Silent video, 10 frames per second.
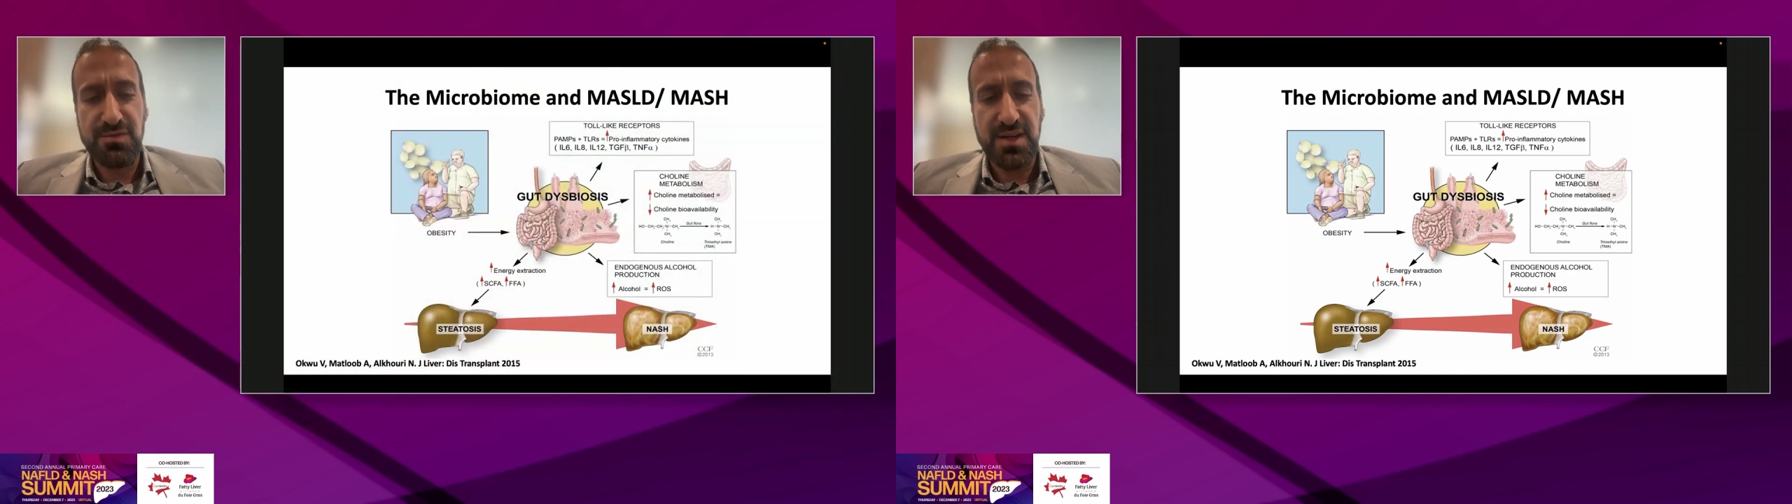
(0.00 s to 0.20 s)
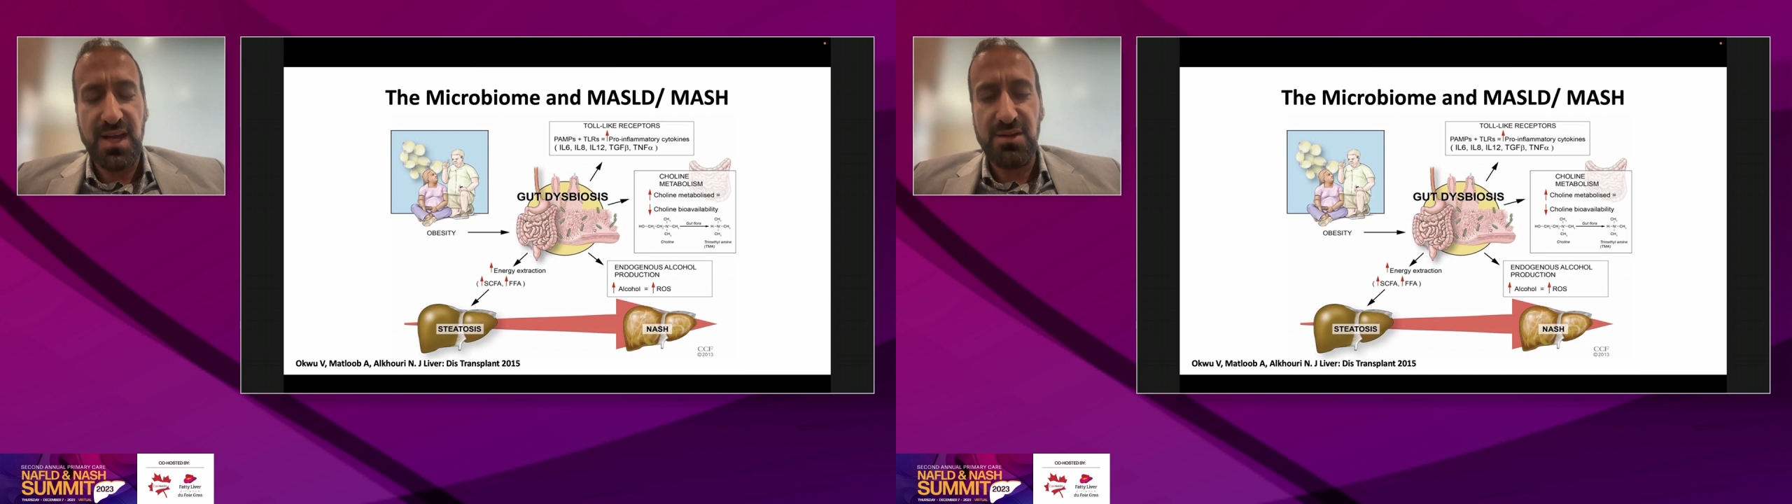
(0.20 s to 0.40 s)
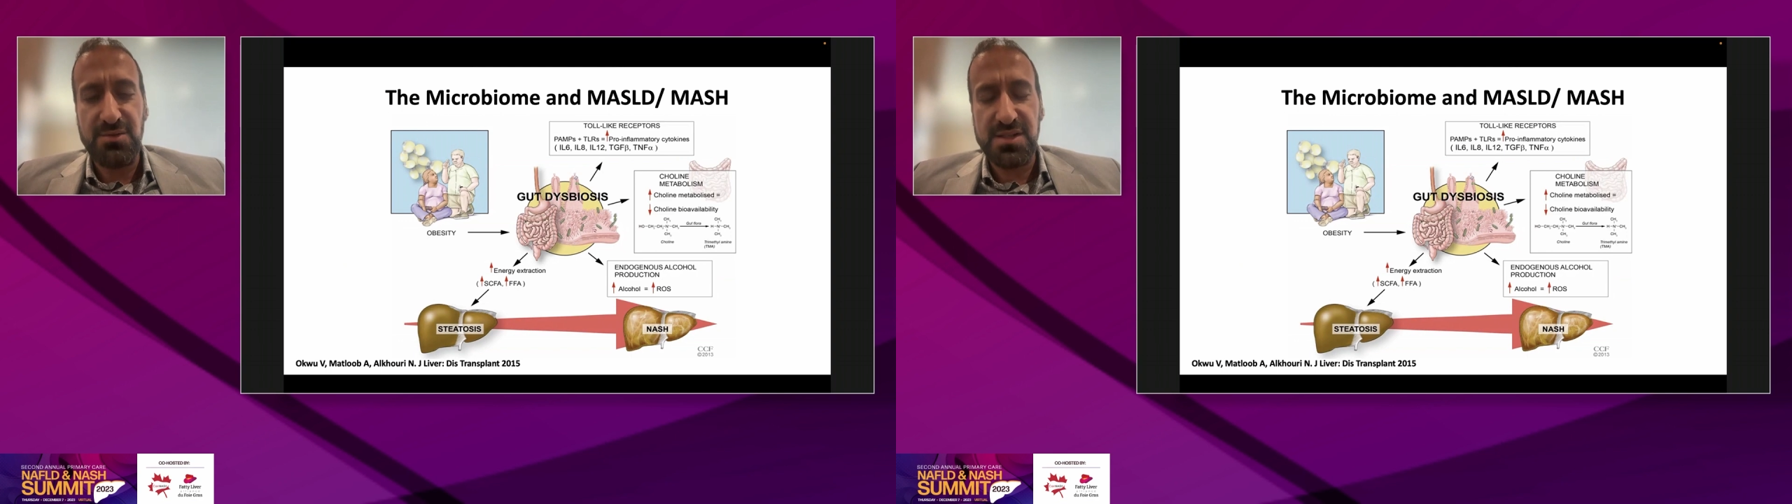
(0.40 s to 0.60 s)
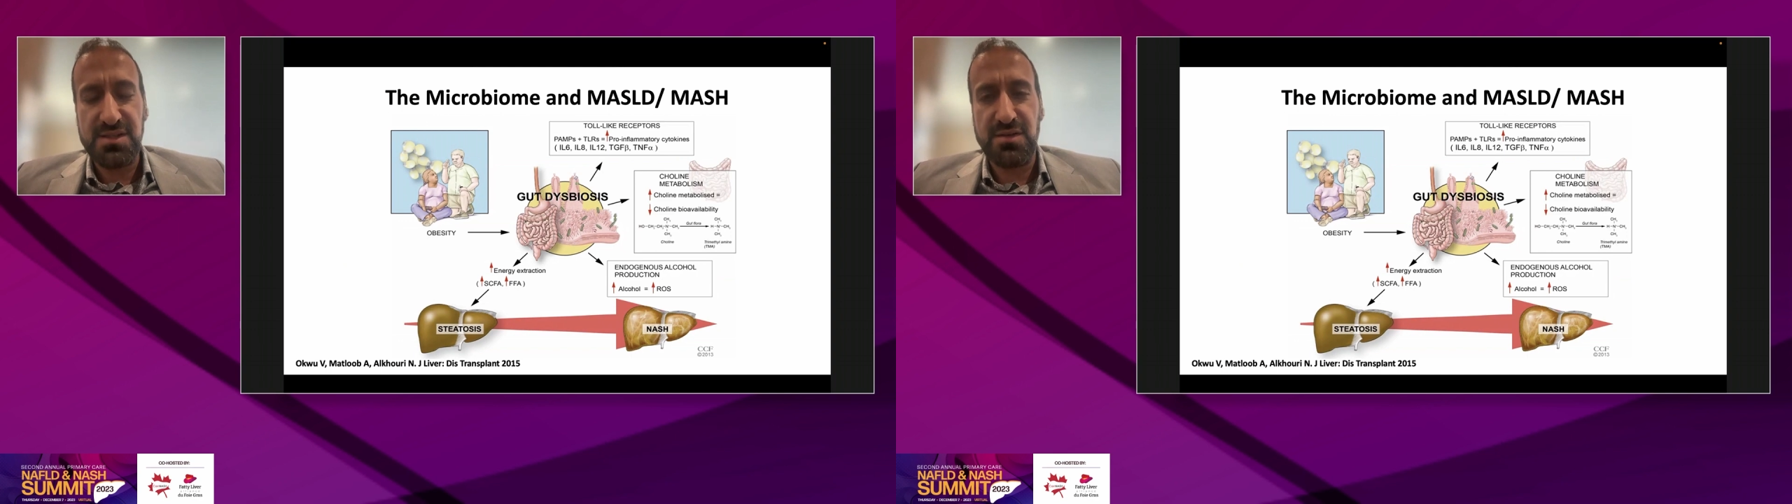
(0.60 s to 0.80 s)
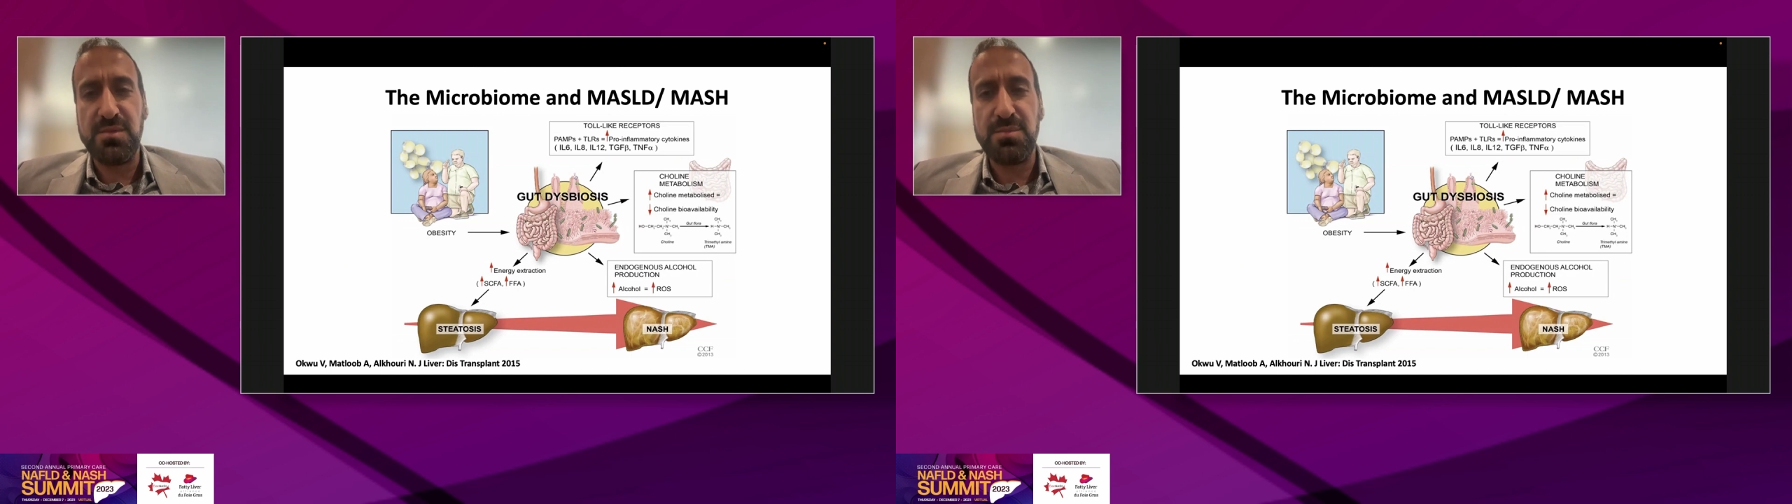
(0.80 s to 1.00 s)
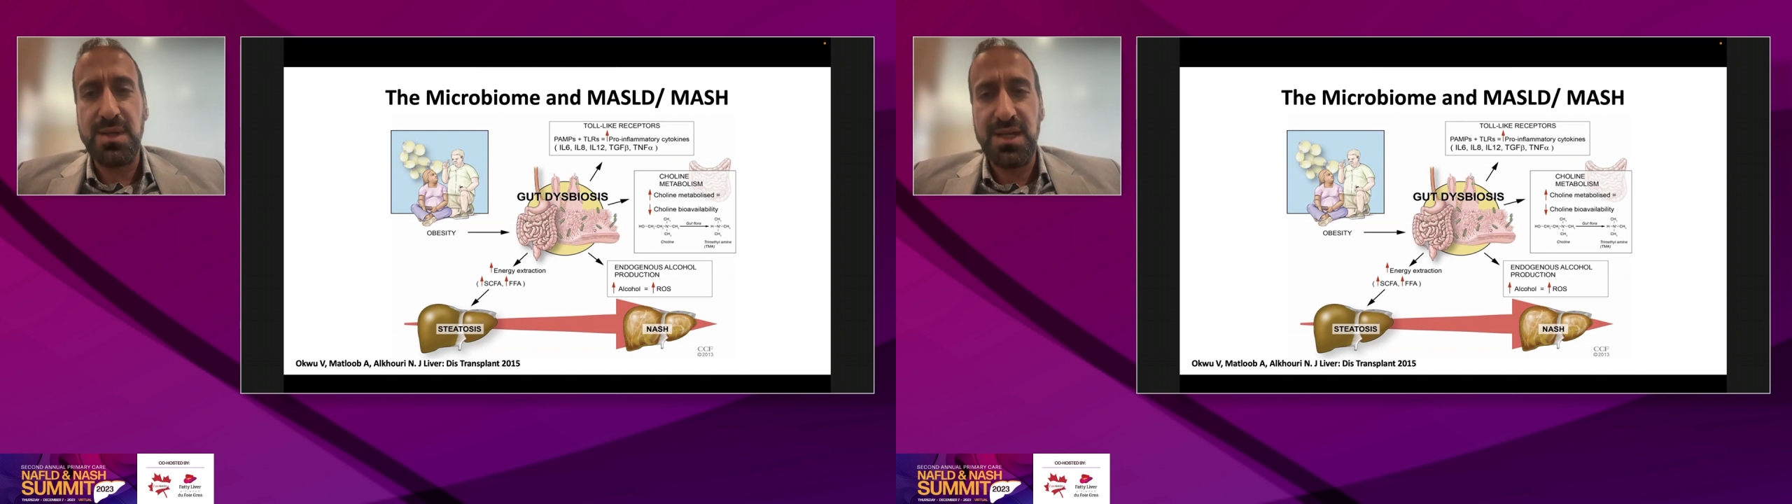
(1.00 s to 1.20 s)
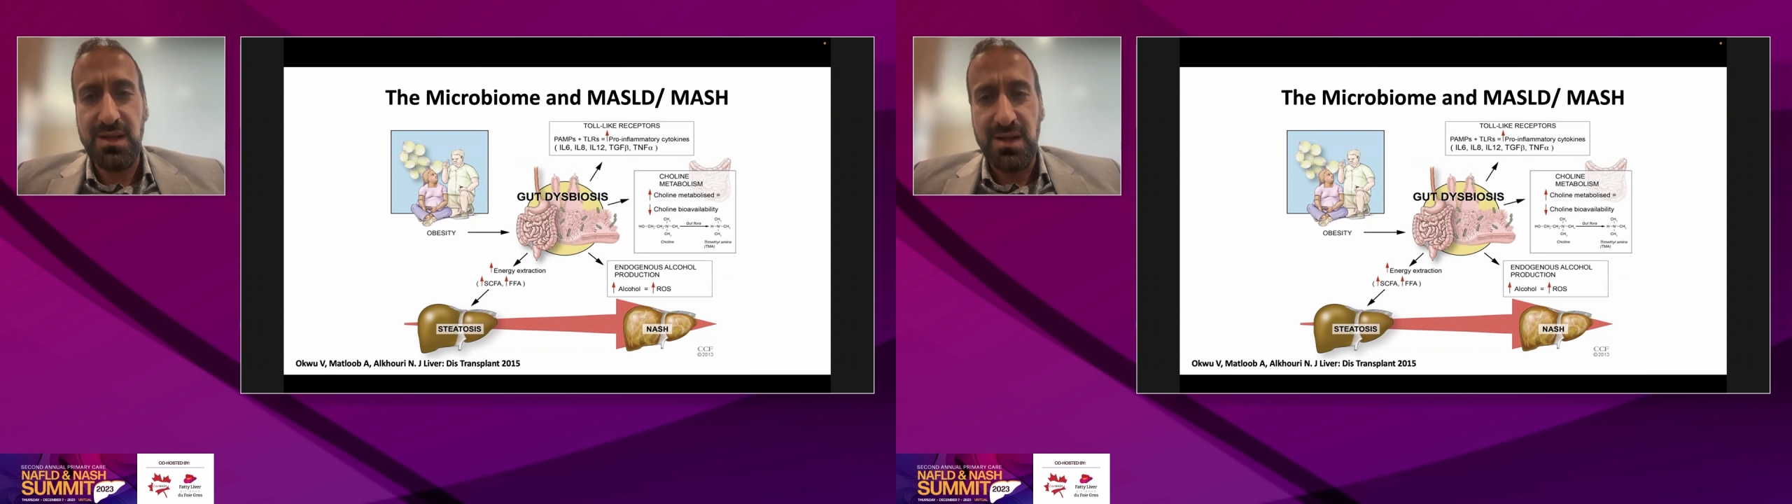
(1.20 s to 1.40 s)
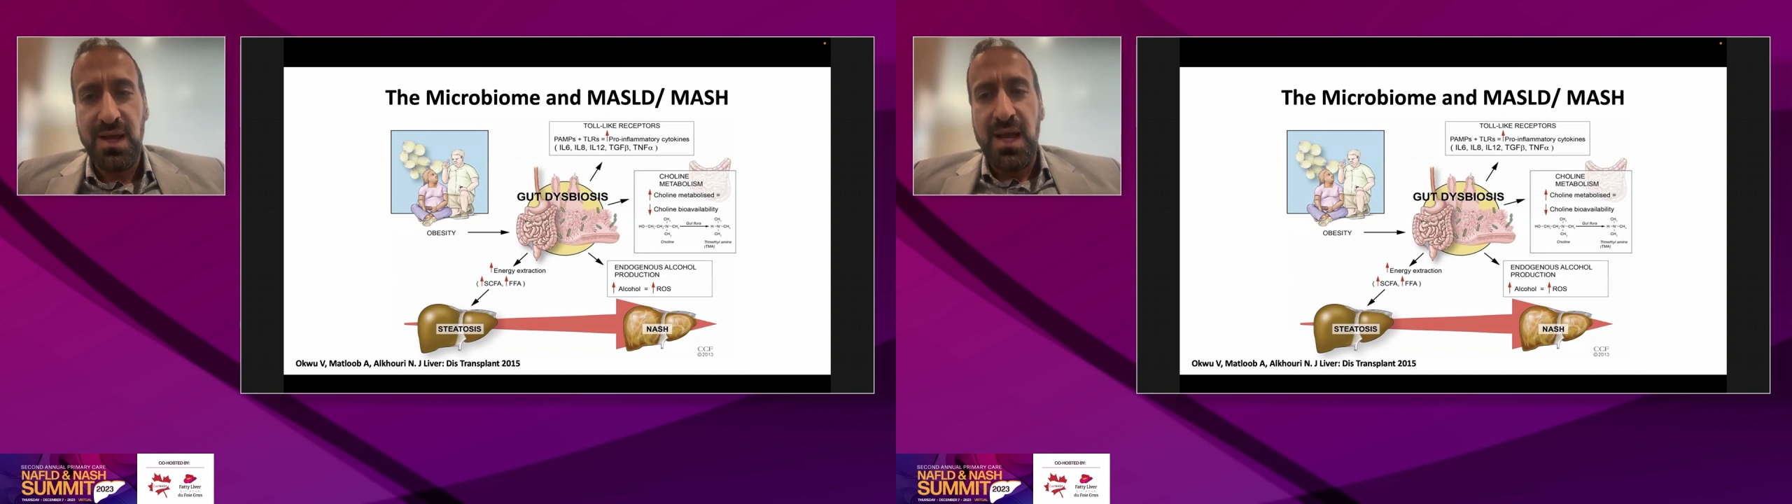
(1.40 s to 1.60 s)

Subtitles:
of calories from a meal.